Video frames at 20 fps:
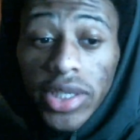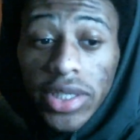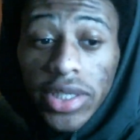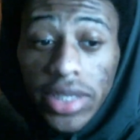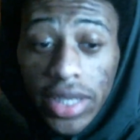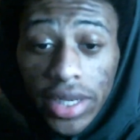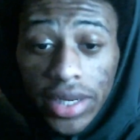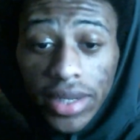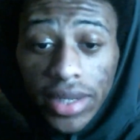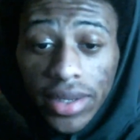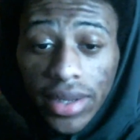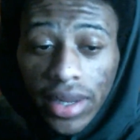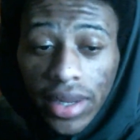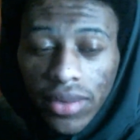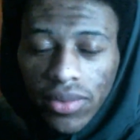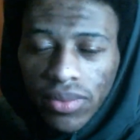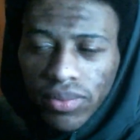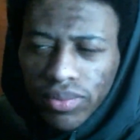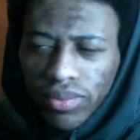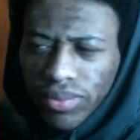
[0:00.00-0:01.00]
did
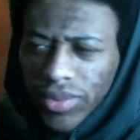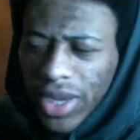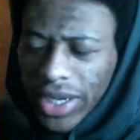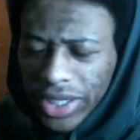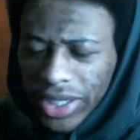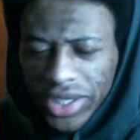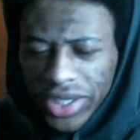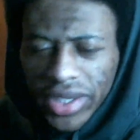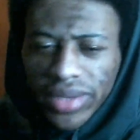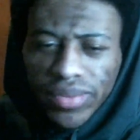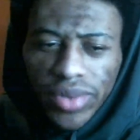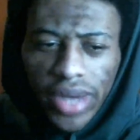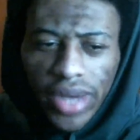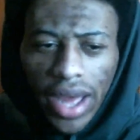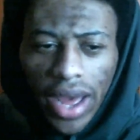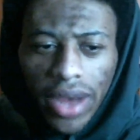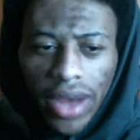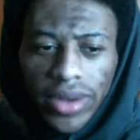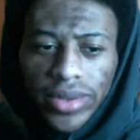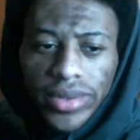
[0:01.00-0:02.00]
it, not she, but
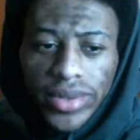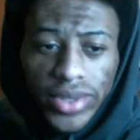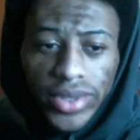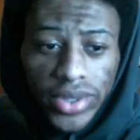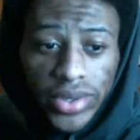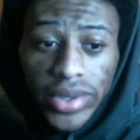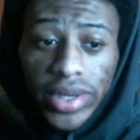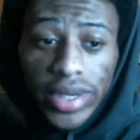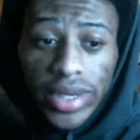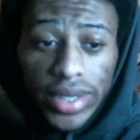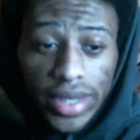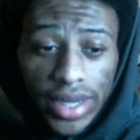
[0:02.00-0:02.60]
how Zuri